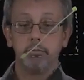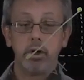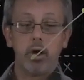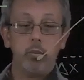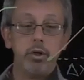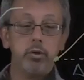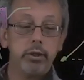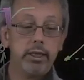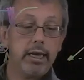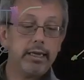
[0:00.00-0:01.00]
But all we do
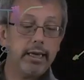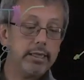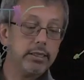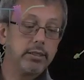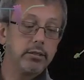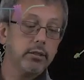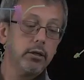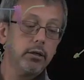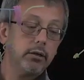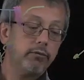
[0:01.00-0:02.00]
in that case
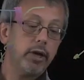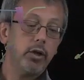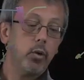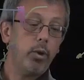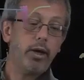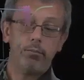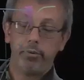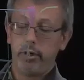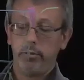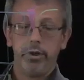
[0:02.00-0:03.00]
to find the wetted
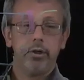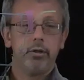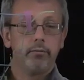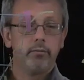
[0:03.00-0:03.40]
perimeter